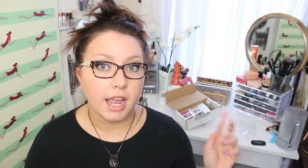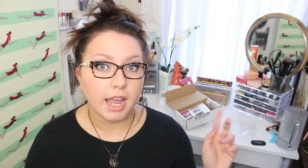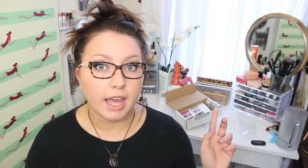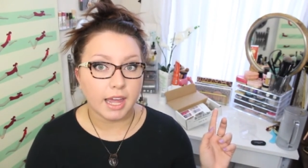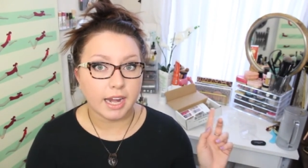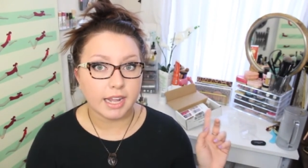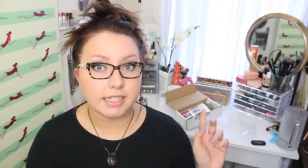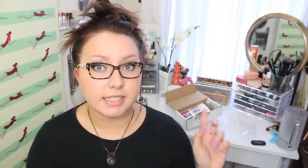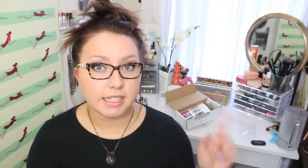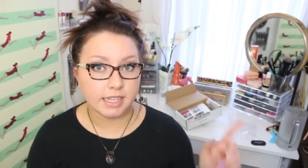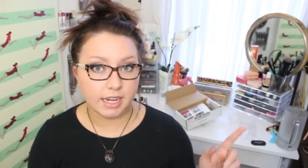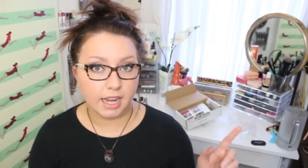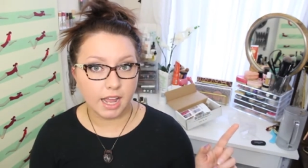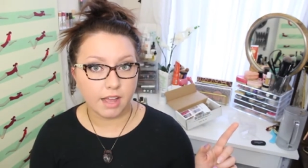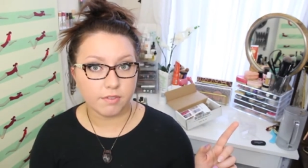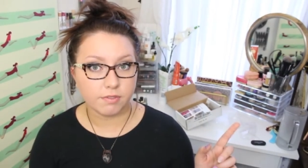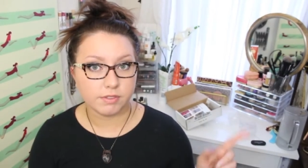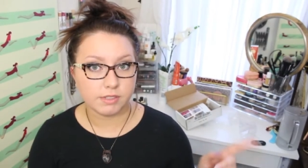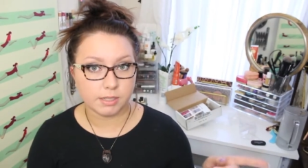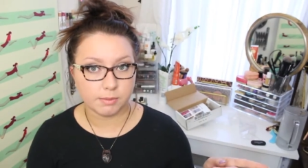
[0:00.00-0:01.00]
And I did
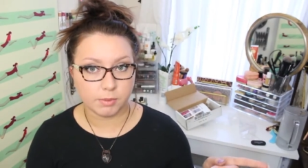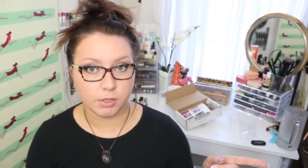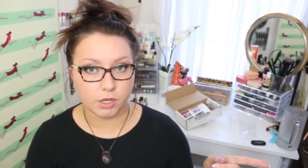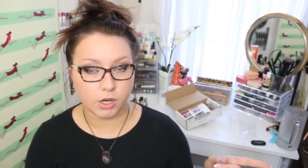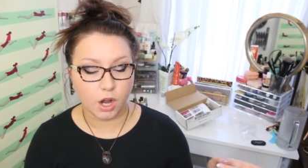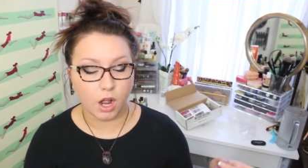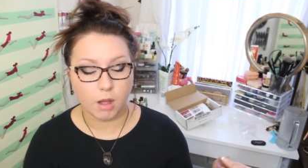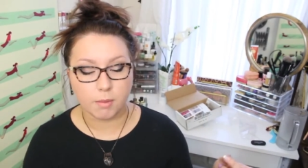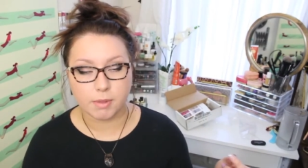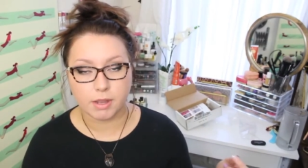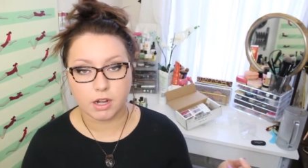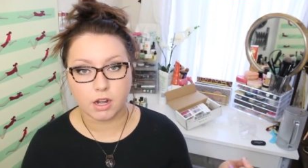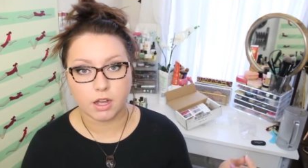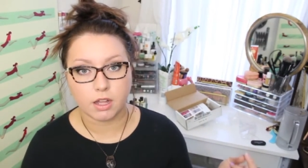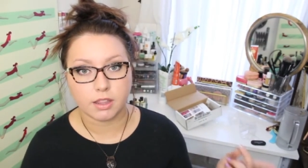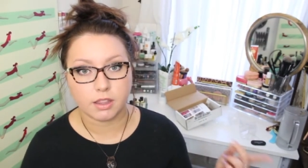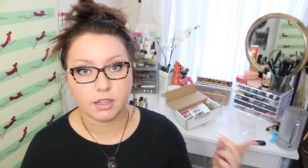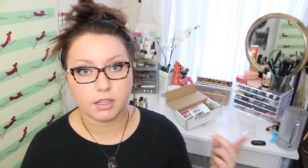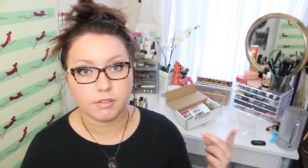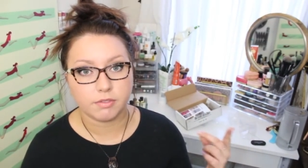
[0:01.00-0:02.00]
have someone comment
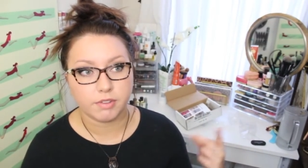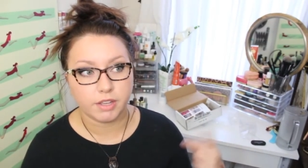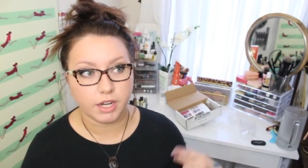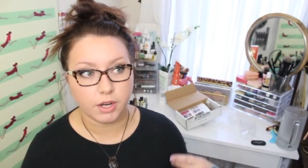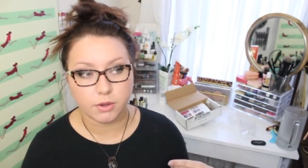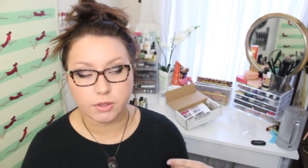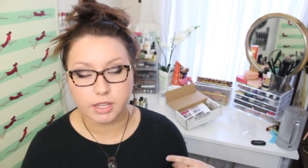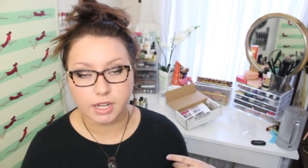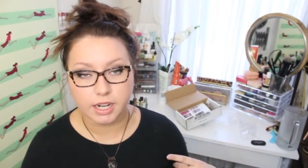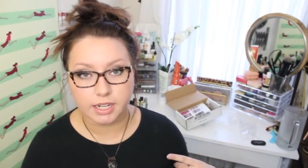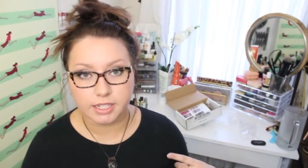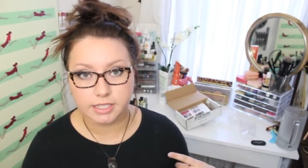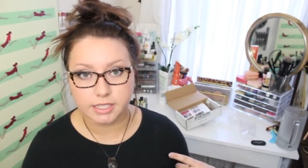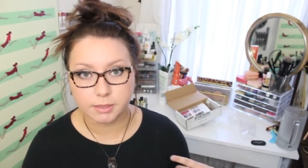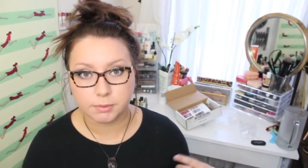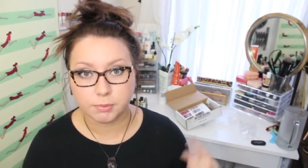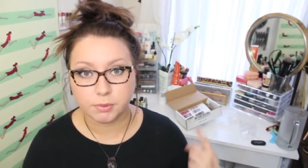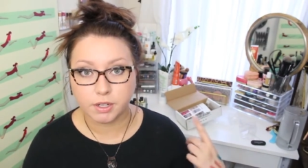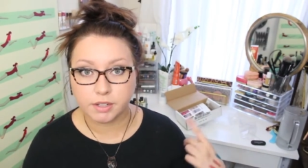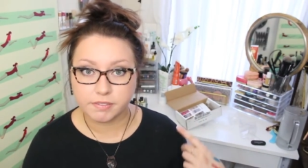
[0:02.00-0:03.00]
on the video that I
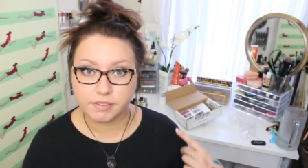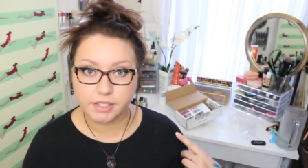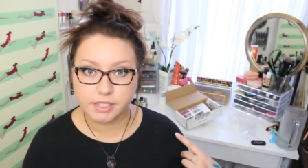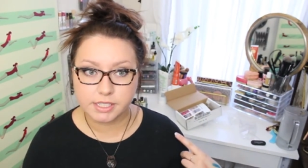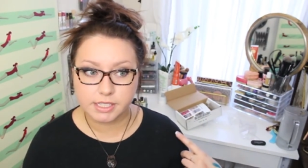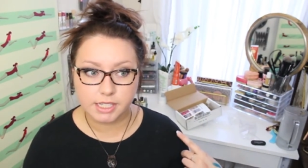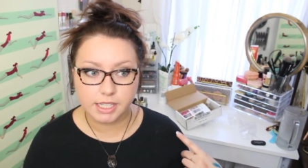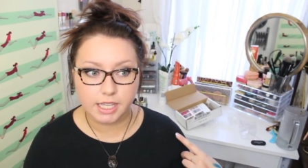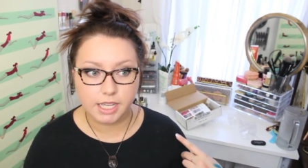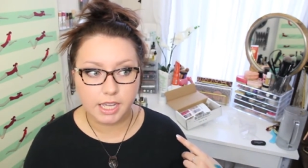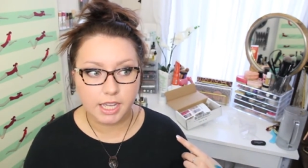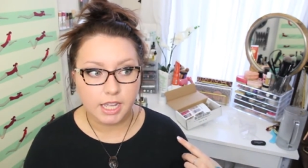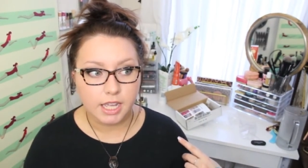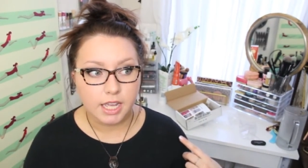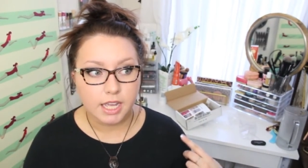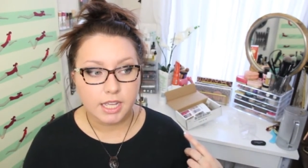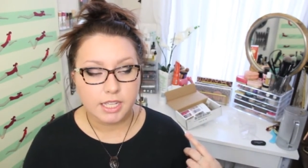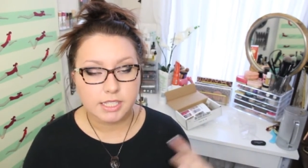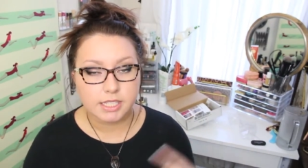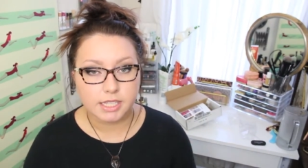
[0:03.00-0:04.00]
did previously
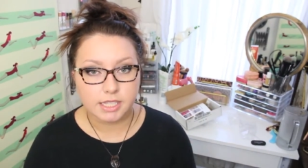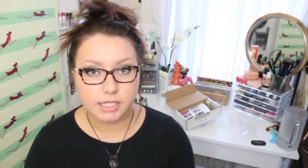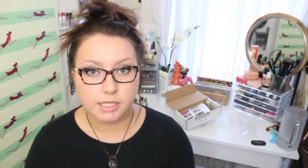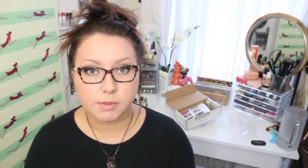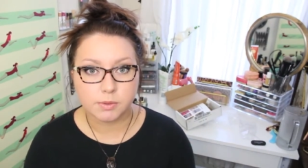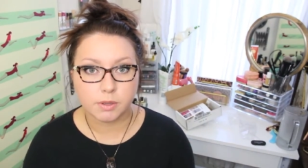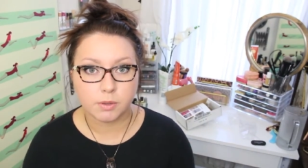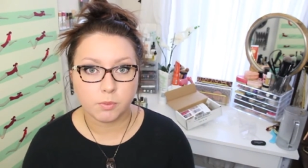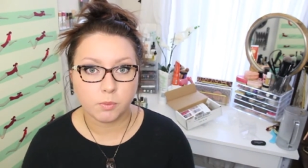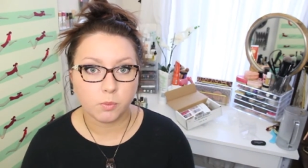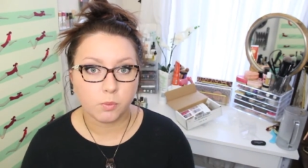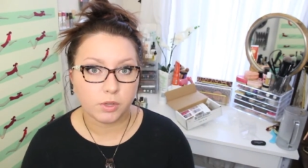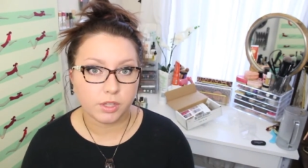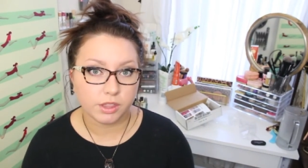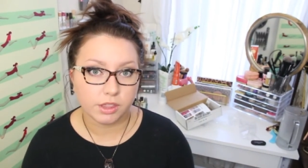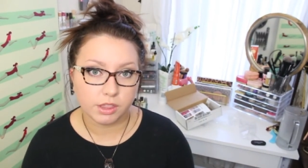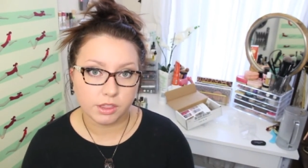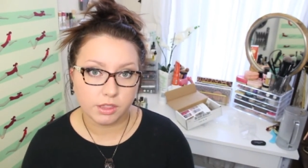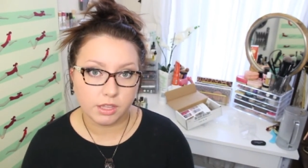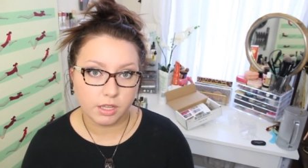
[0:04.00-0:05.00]
to this one
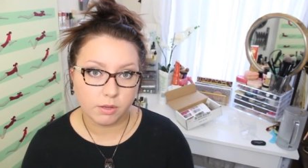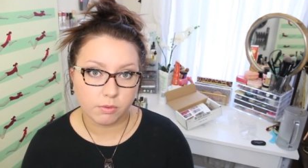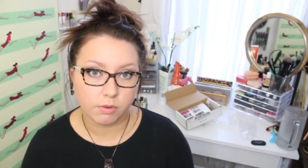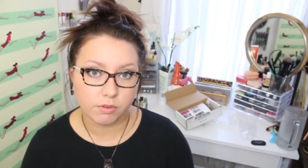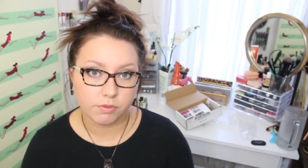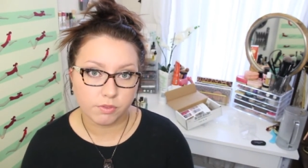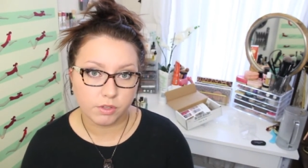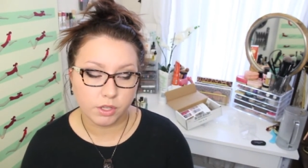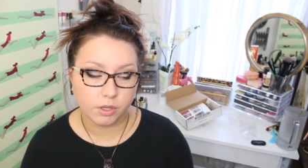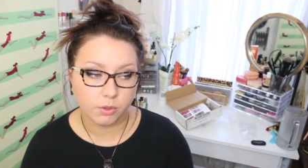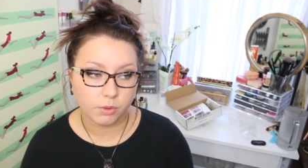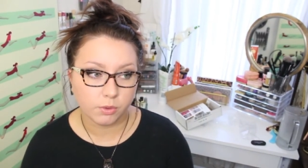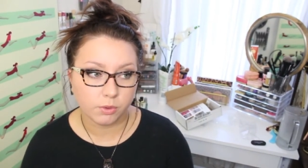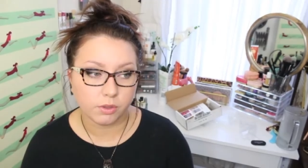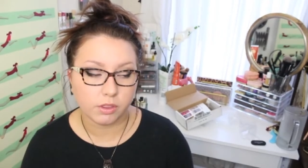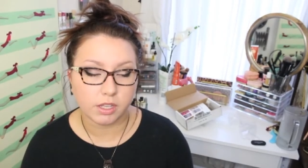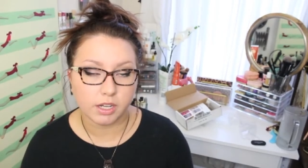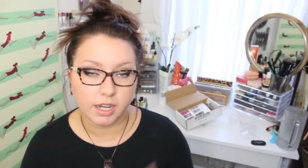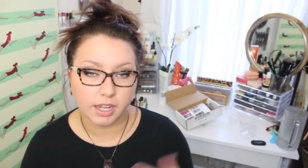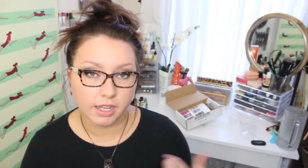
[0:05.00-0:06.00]
with the
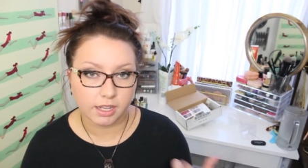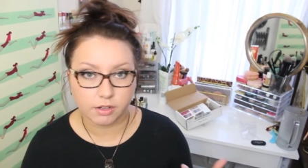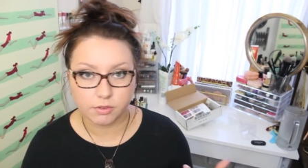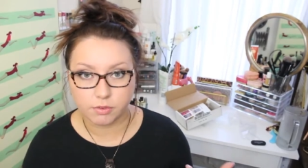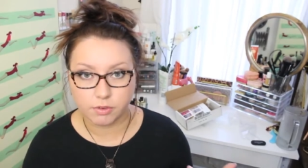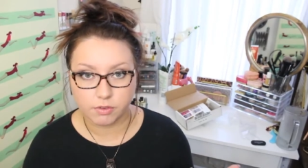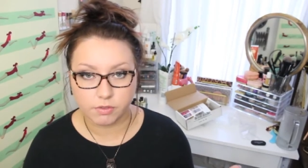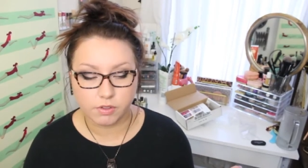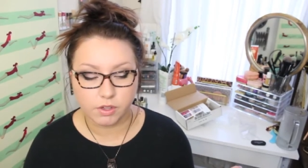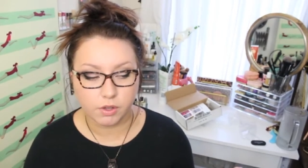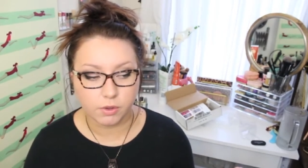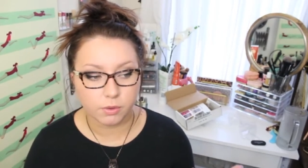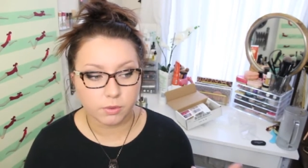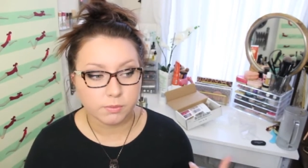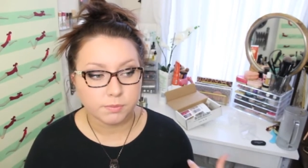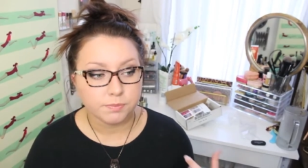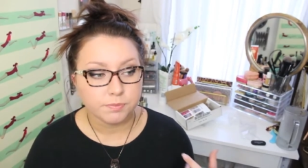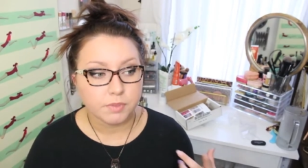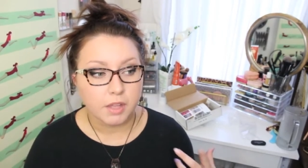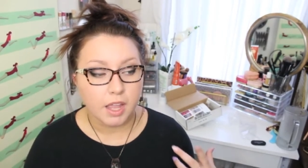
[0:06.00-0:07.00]
review, the negative review,